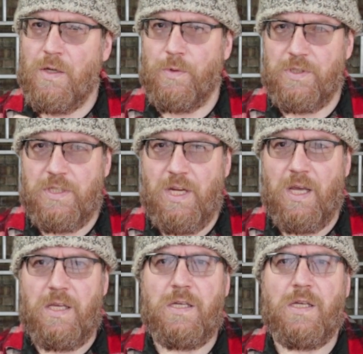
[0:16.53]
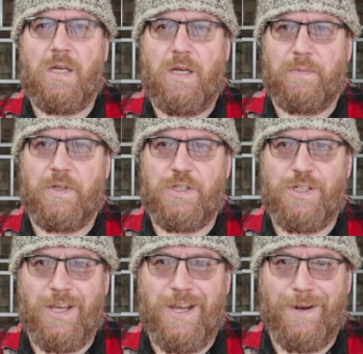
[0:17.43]
Well, today I'm going to
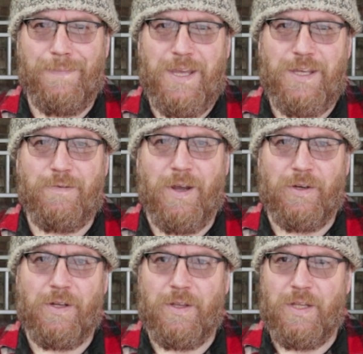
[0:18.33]
show you how to make your own